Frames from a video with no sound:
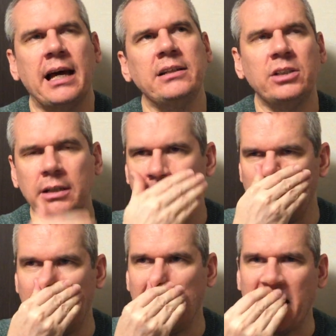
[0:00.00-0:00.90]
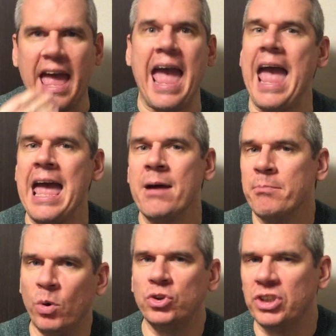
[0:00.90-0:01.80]
actually
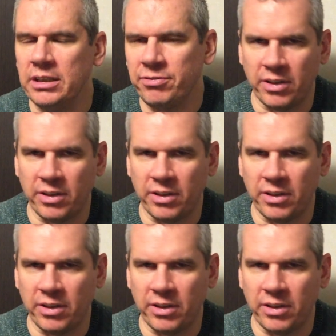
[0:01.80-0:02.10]
emoji